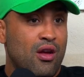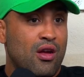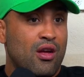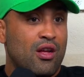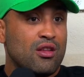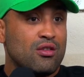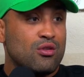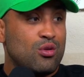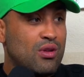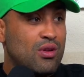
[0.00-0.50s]

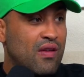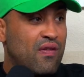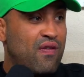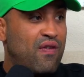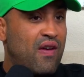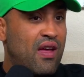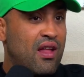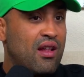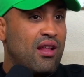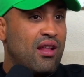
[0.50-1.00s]
to
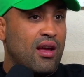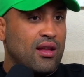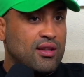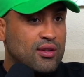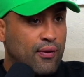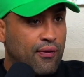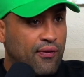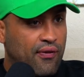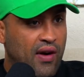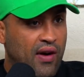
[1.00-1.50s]
defend that, to
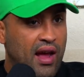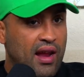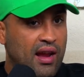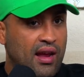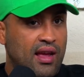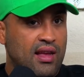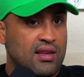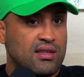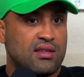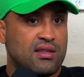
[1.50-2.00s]
fight
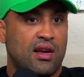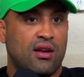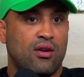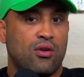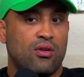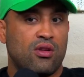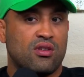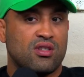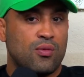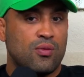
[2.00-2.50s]
against that.
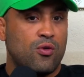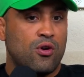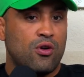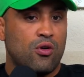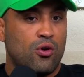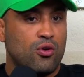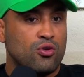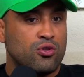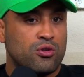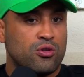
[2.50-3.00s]
Someone
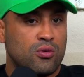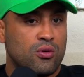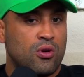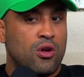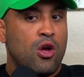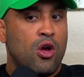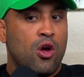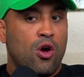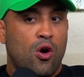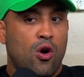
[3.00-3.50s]

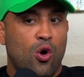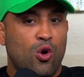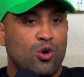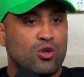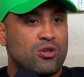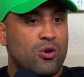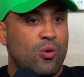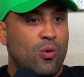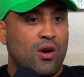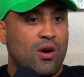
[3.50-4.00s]

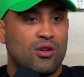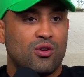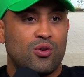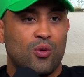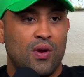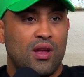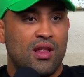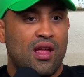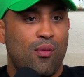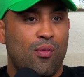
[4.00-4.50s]
also want to
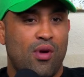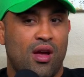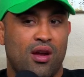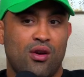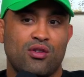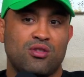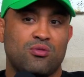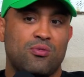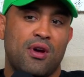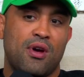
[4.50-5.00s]
win that medal
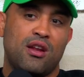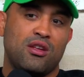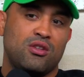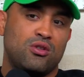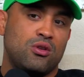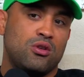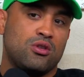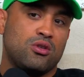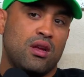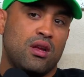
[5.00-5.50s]
as bad as
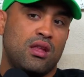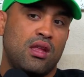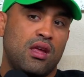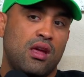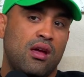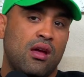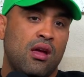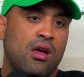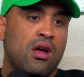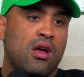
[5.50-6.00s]
you. So I
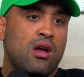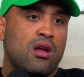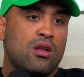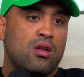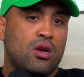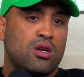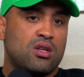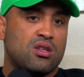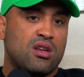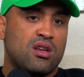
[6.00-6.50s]
think
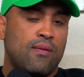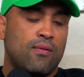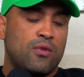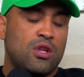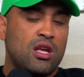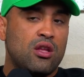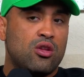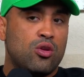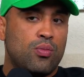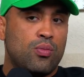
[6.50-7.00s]
there's
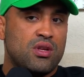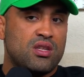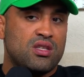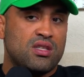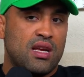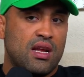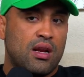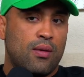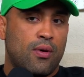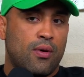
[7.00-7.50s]
something to be
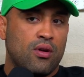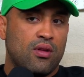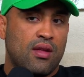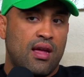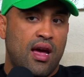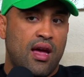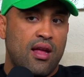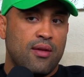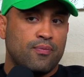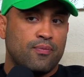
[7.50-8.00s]
said about
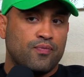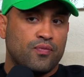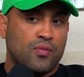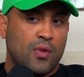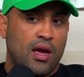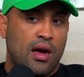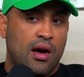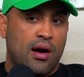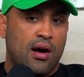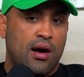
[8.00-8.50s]
that.
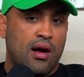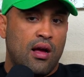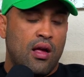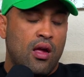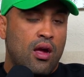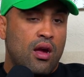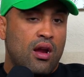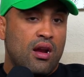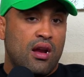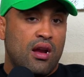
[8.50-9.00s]

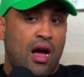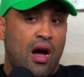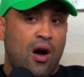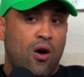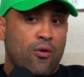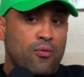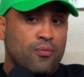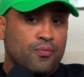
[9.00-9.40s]
Now,